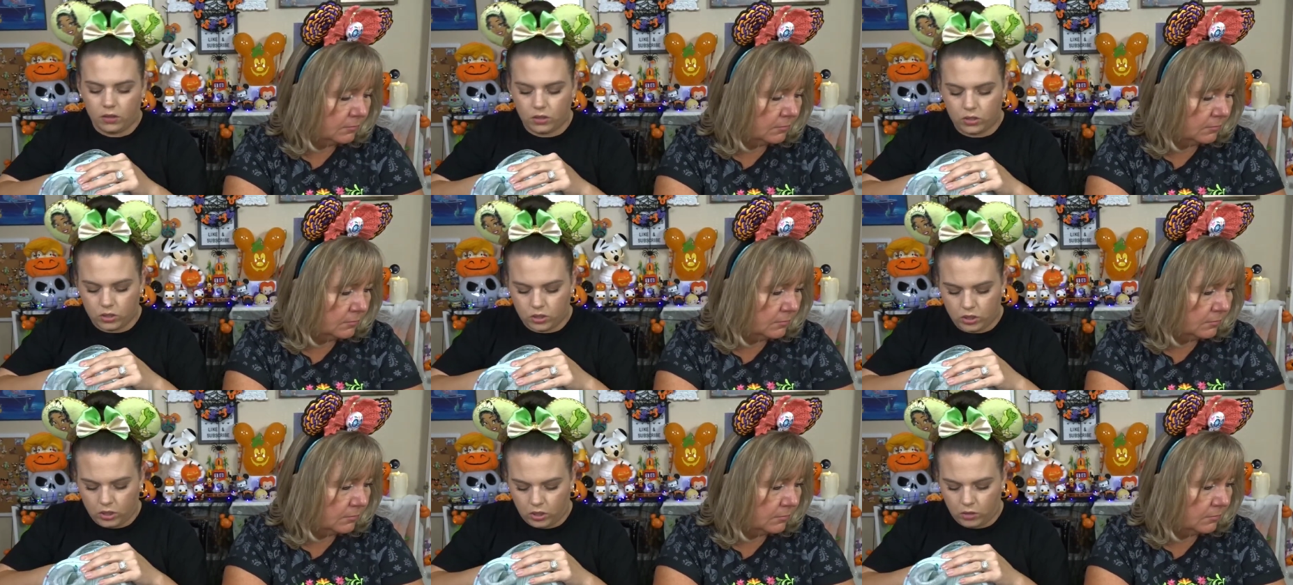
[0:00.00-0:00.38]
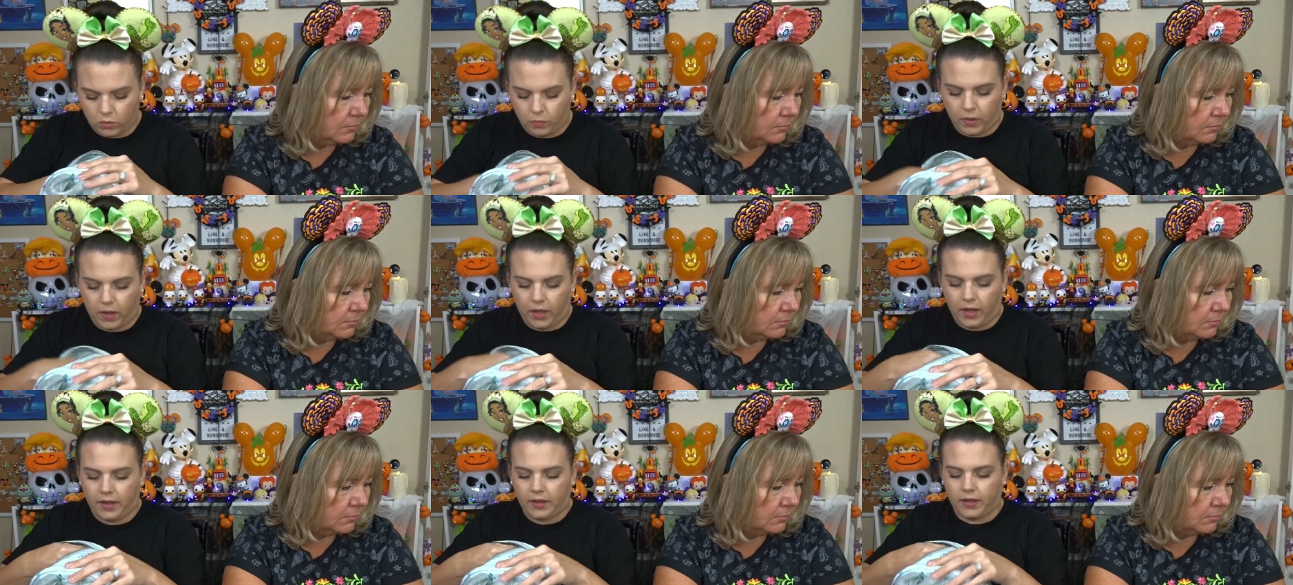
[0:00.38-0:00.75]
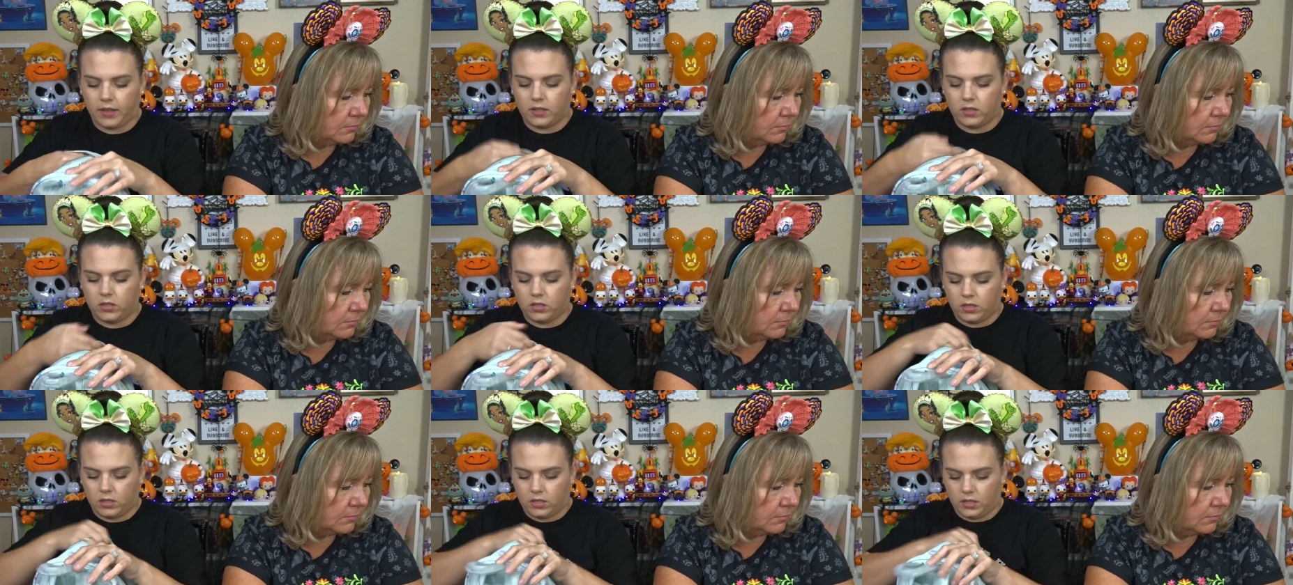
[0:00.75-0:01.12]
Speaker 1: There's no
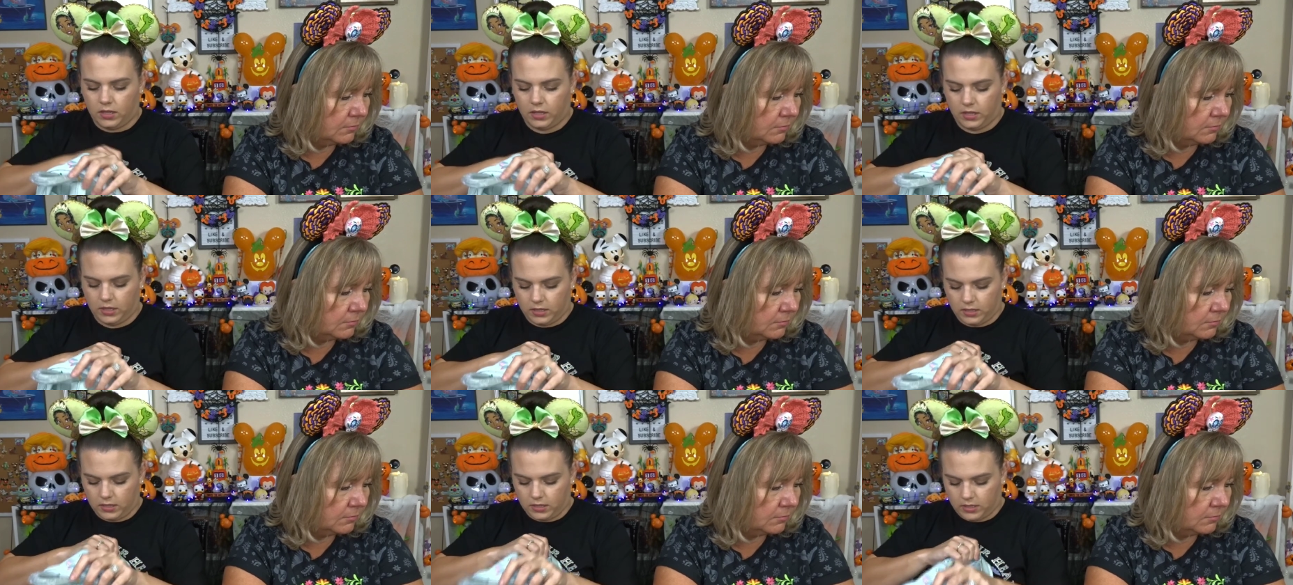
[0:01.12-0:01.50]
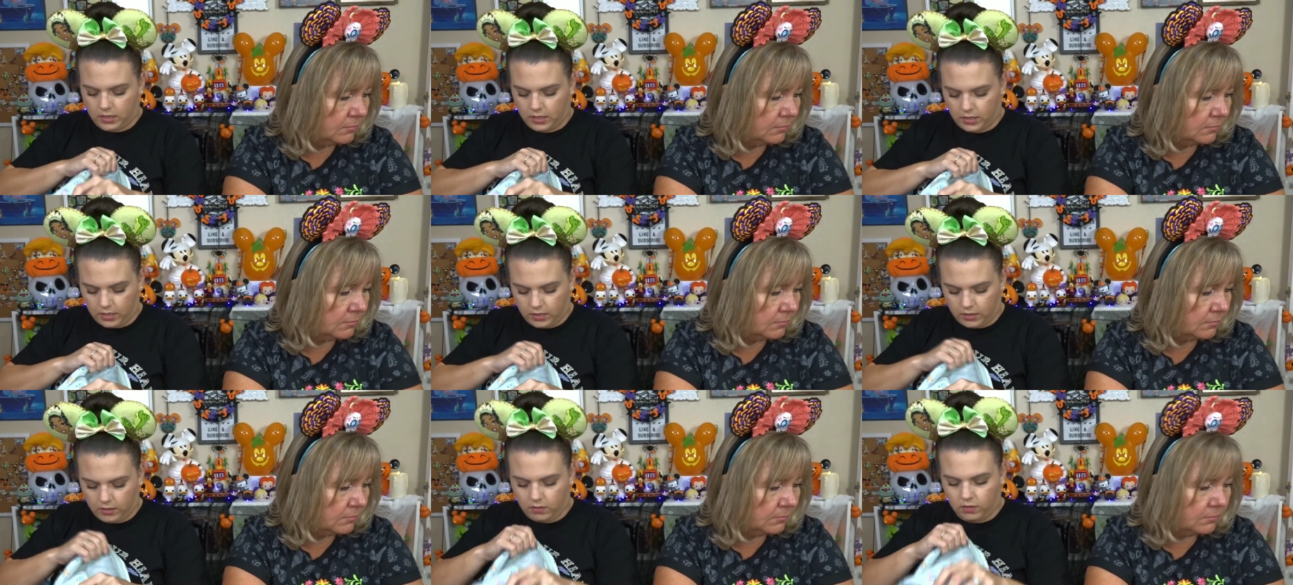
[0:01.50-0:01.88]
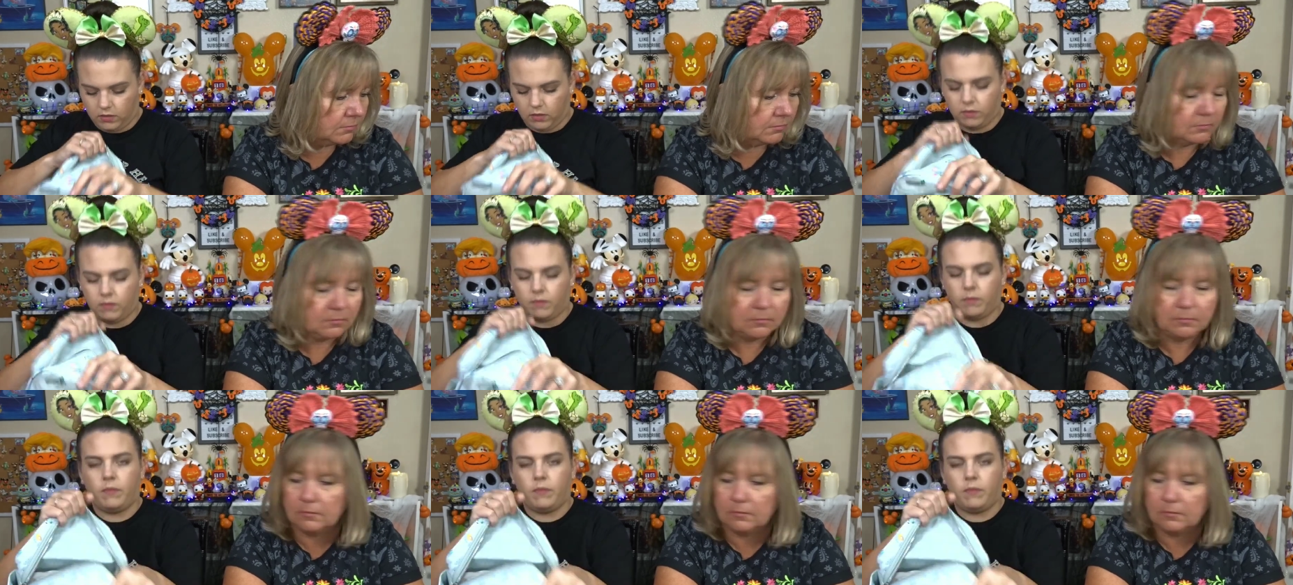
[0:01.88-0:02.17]
pockets on the inside.